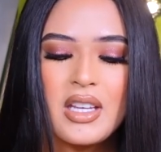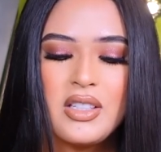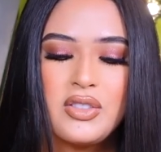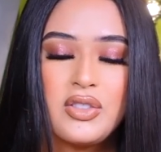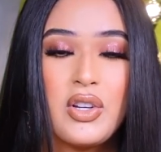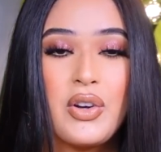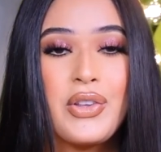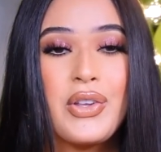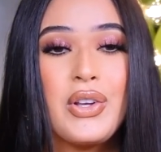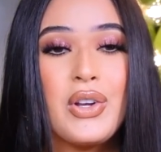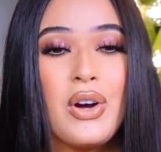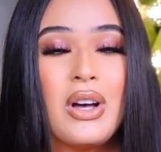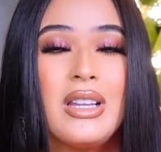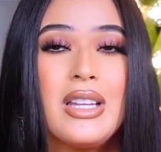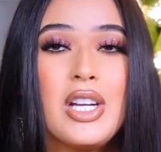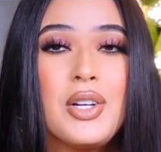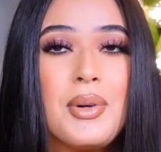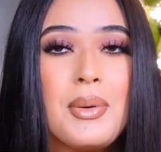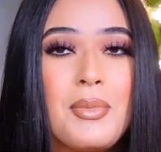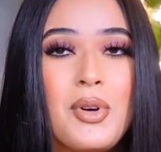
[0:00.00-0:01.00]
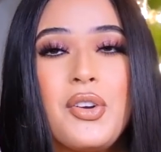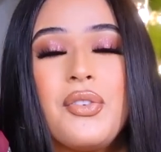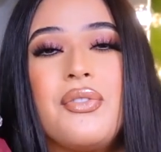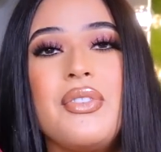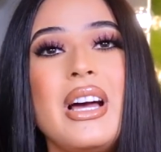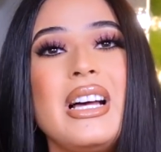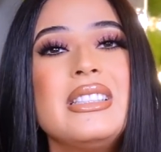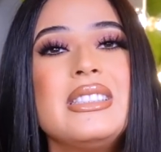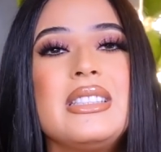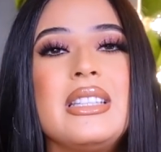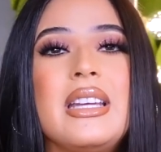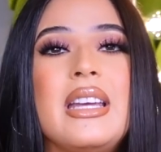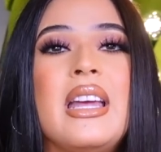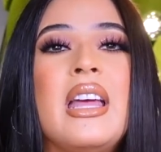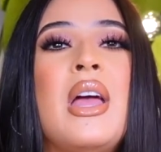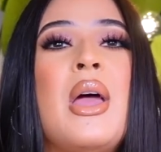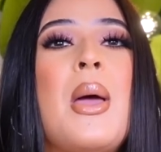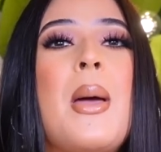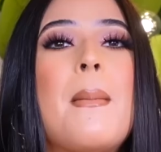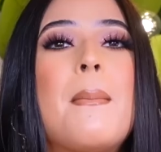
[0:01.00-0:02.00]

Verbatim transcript: so you know a little bit more fancy